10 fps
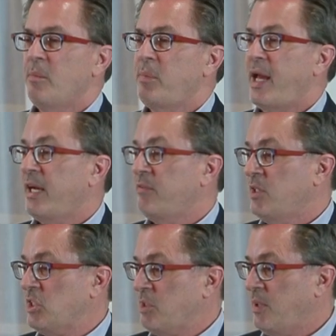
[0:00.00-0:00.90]
Planning for
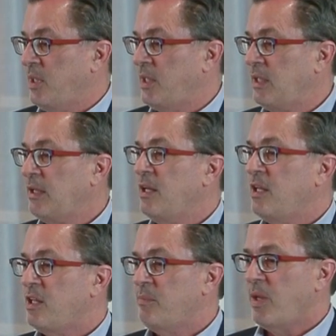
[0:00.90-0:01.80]
disability,
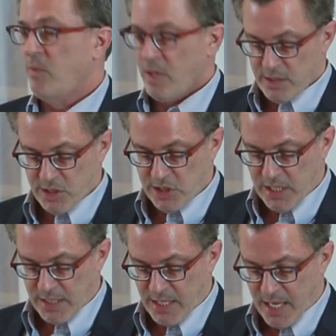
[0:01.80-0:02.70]
you may want to
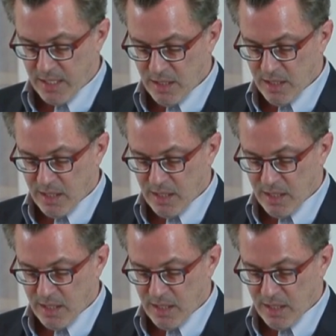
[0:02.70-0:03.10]
check that.